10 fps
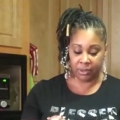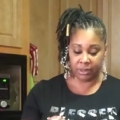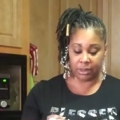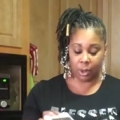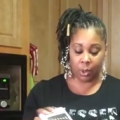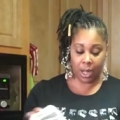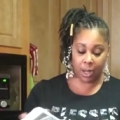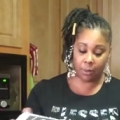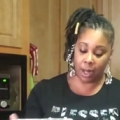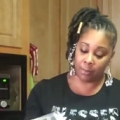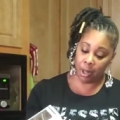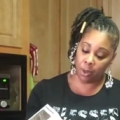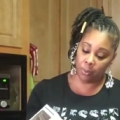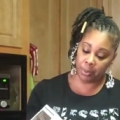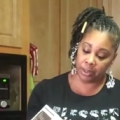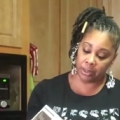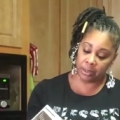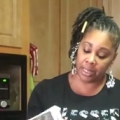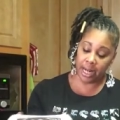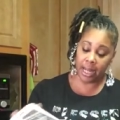So I, am hoping
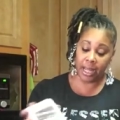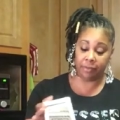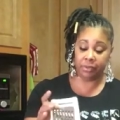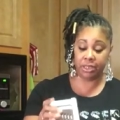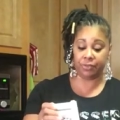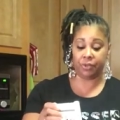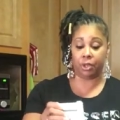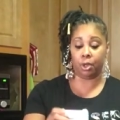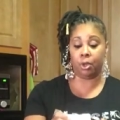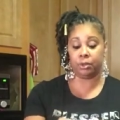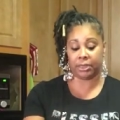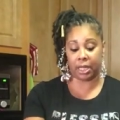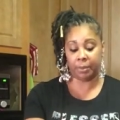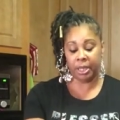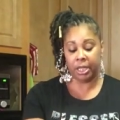that I have this for a long time.